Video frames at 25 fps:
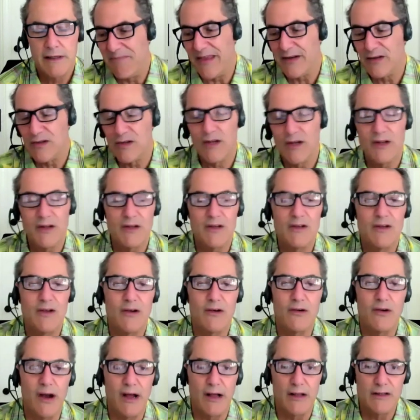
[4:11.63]
It turned into
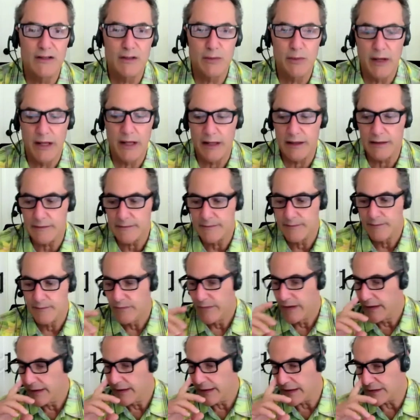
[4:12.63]
a groundswell.
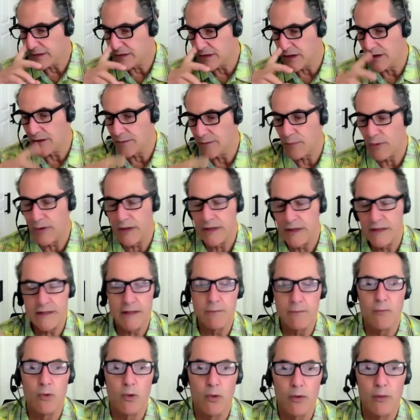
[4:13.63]
I started
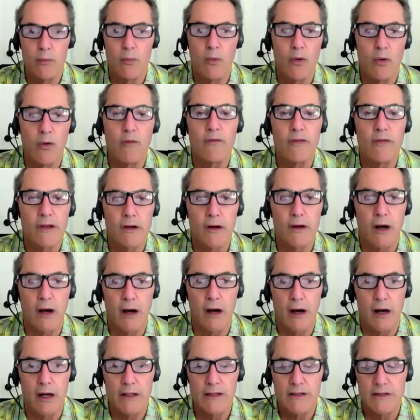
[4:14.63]
printing more and more of the
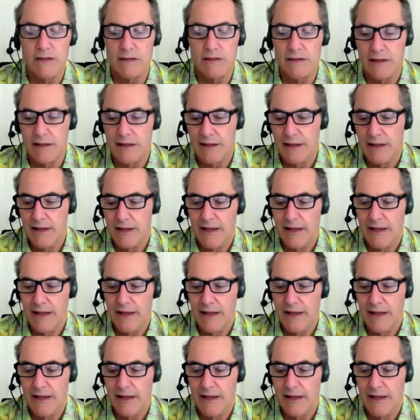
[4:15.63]
cards.